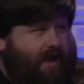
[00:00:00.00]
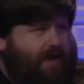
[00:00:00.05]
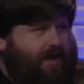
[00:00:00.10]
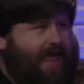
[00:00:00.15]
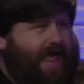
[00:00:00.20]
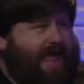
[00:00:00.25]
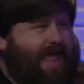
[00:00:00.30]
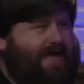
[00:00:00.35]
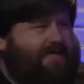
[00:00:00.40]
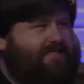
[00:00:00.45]

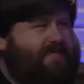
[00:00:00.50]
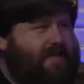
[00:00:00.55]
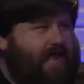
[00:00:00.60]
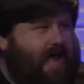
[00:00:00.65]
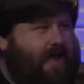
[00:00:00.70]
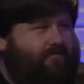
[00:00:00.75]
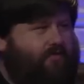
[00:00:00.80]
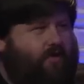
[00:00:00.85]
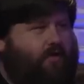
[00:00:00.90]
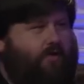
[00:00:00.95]
Axe
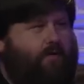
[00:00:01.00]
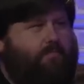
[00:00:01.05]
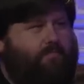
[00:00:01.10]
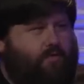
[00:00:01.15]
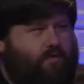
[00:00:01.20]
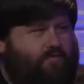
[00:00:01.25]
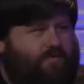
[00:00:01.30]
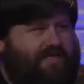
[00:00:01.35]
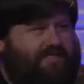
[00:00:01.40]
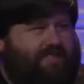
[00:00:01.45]
novel,
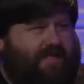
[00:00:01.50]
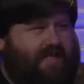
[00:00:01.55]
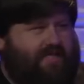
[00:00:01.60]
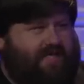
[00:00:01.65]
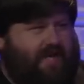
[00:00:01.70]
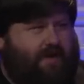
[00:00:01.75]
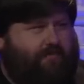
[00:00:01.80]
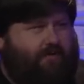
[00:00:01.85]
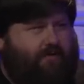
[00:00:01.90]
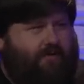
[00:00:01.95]
movie
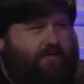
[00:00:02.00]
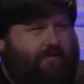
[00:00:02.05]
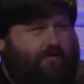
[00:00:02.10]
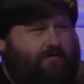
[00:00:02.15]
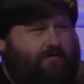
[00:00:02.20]
sledgehammer.